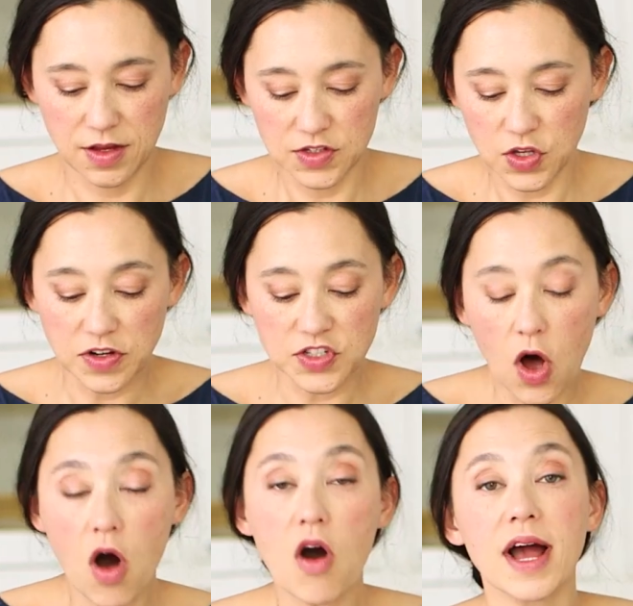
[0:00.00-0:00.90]
So there's
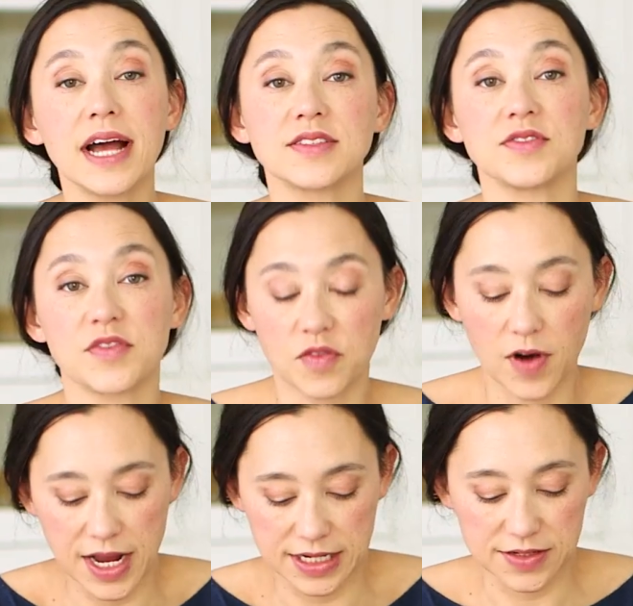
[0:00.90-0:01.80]
all kinds of different
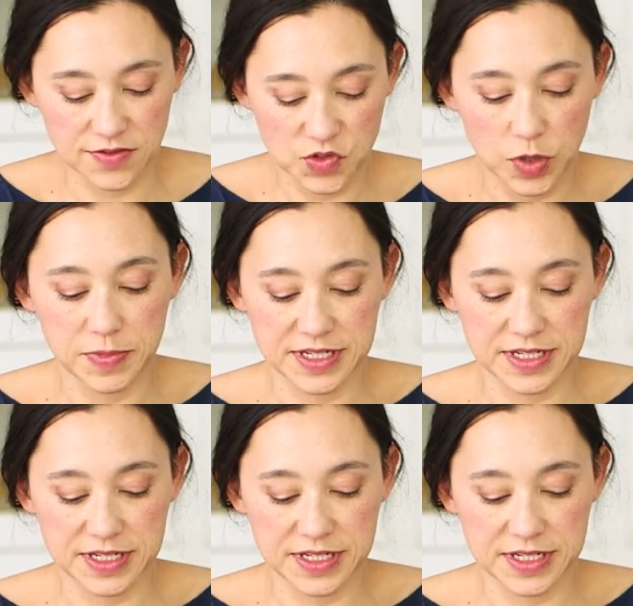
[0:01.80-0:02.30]
varieties of sweet